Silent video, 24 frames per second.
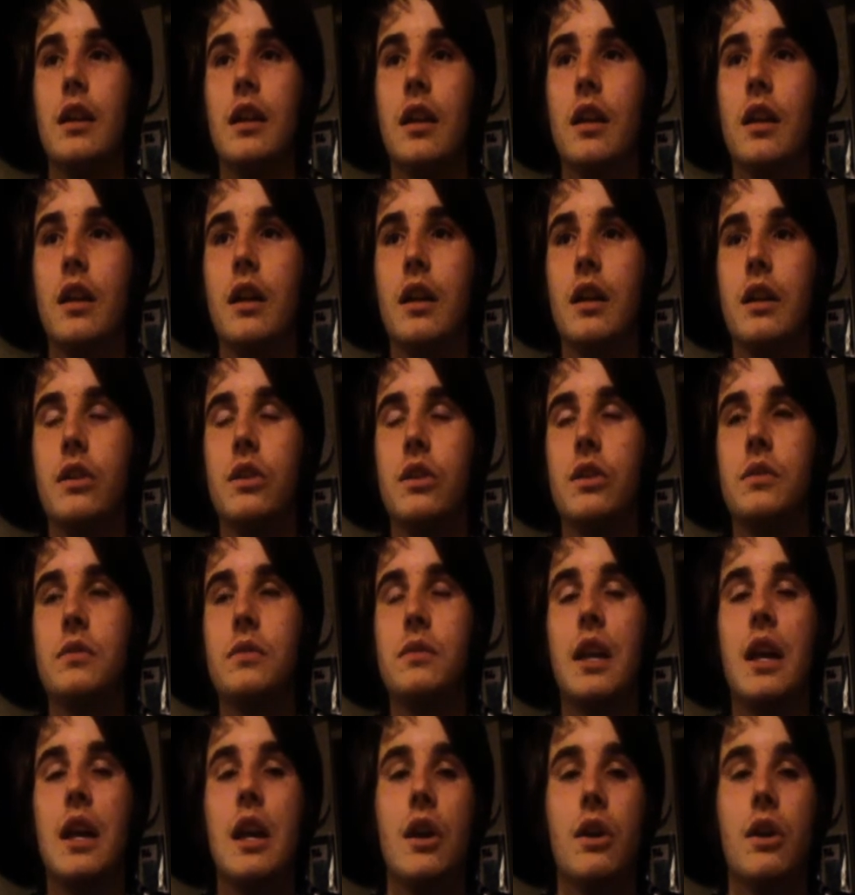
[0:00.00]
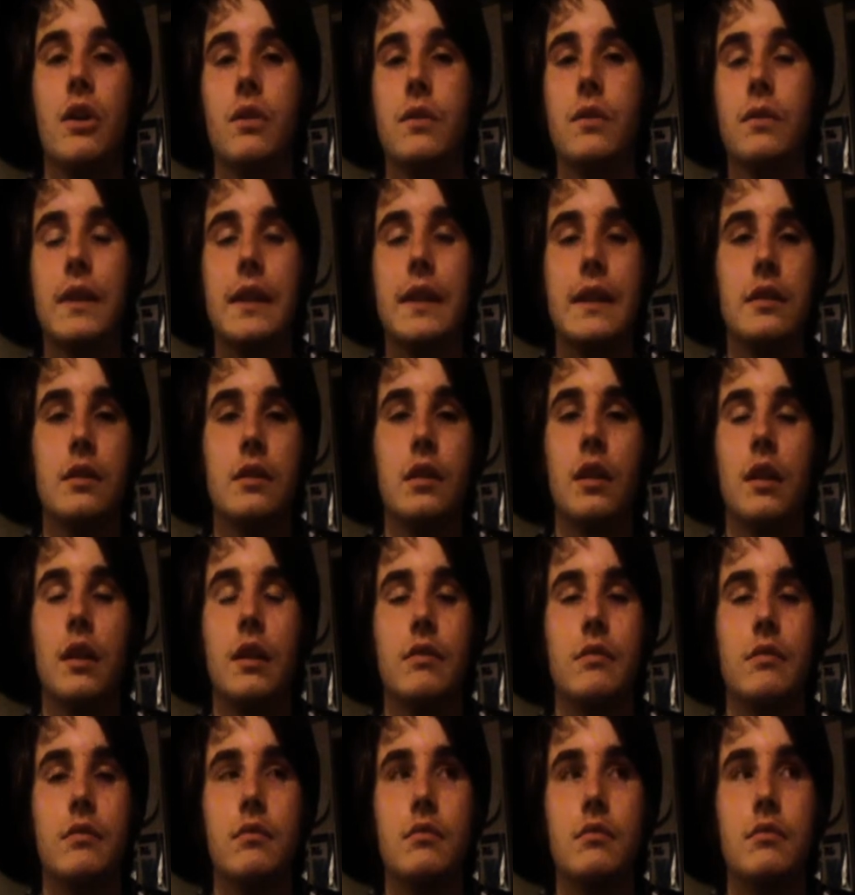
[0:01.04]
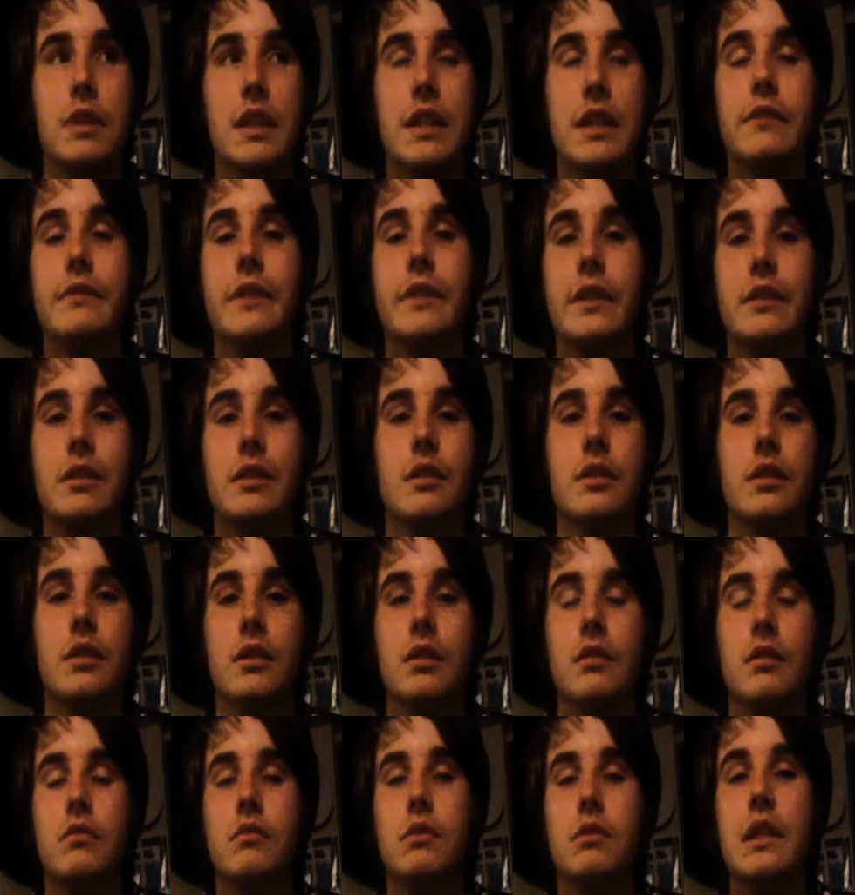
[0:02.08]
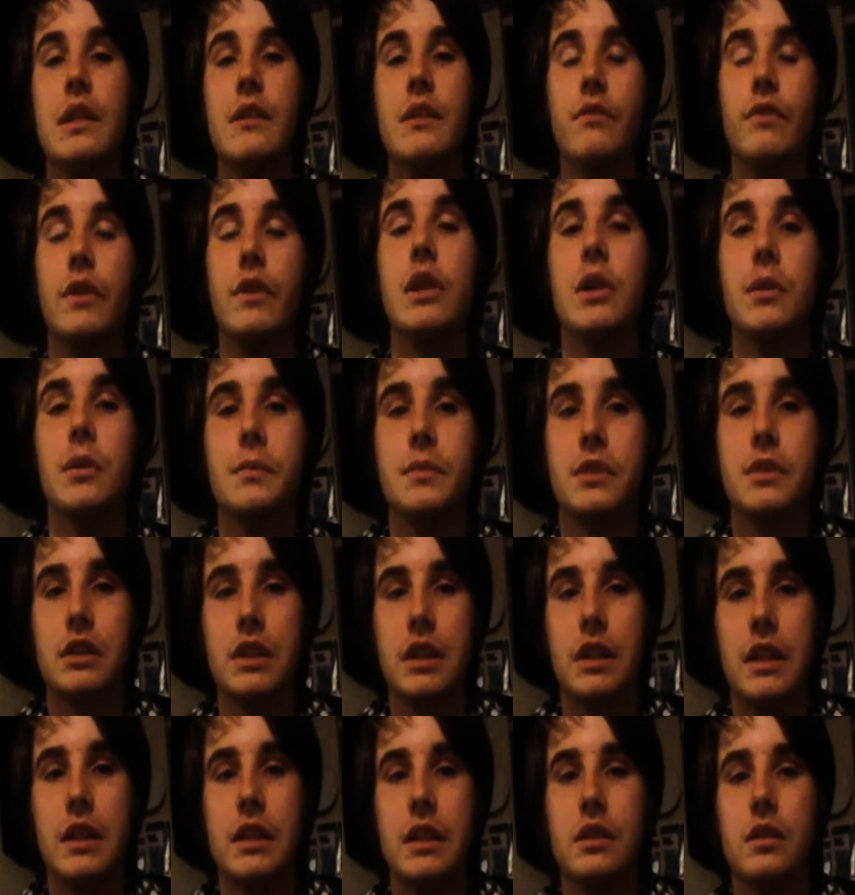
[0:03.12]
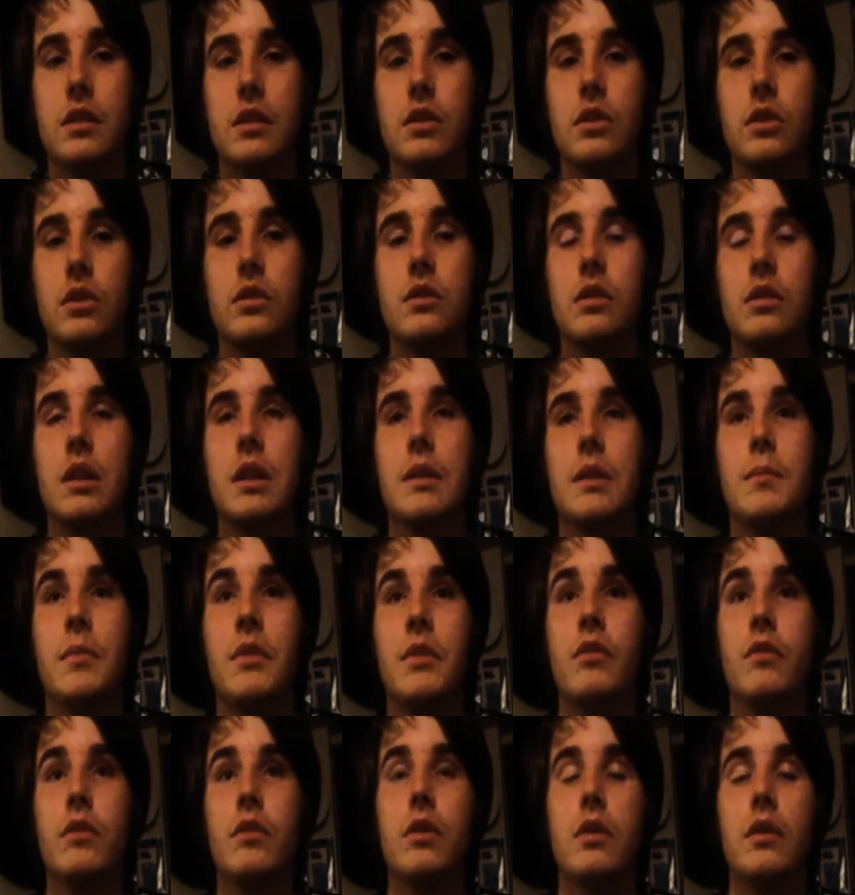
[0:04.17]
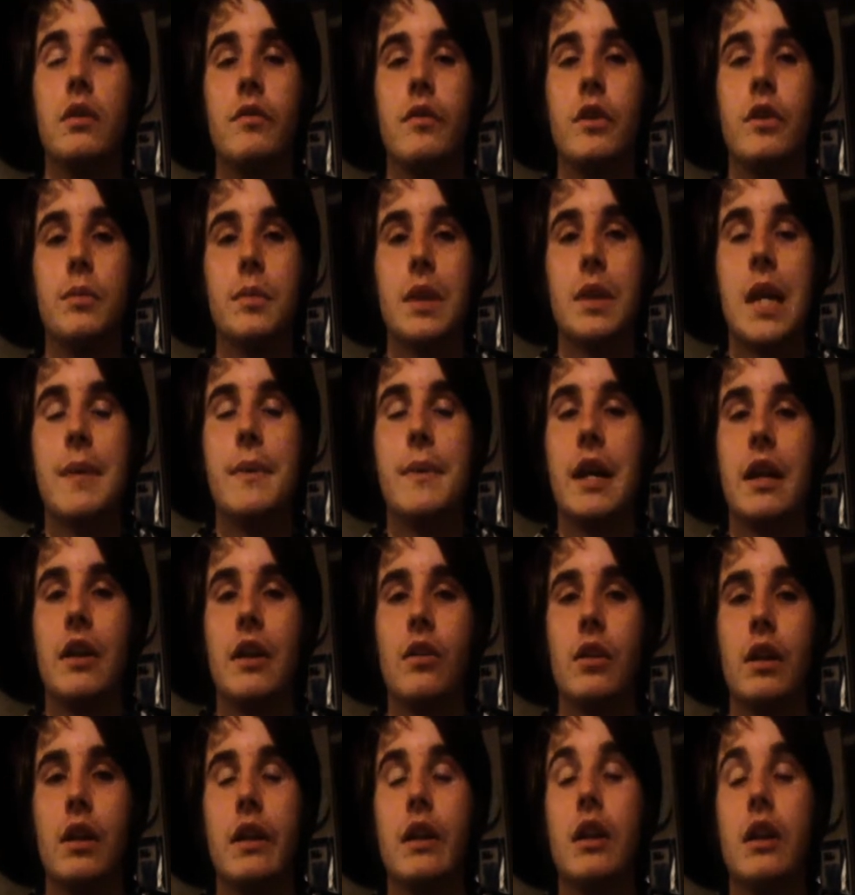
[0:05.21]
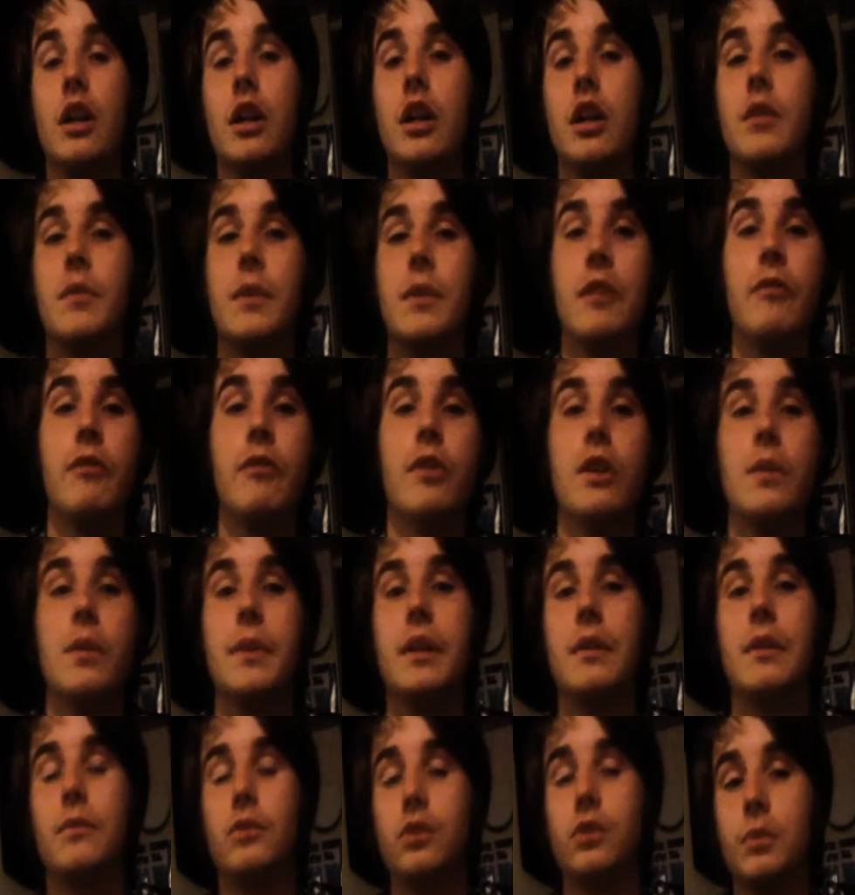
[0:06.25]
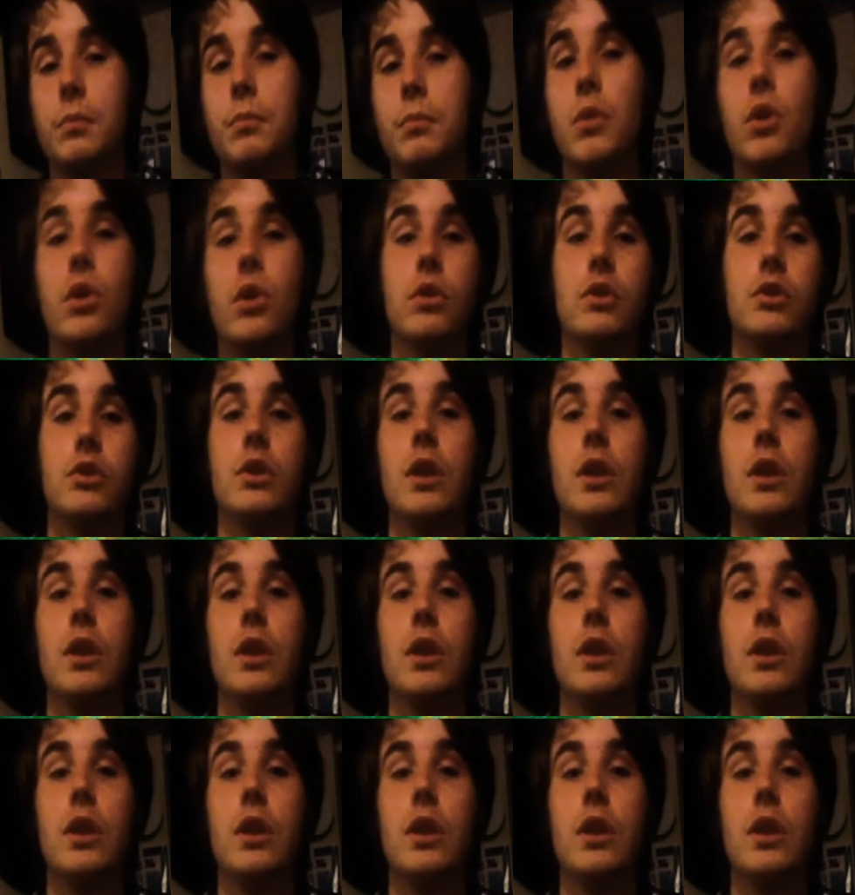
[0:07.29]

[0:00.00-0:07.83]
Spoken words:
you can tell these are like rewritten, refilmed scenes, because like before the film came out, they were like, oh, we're filming some more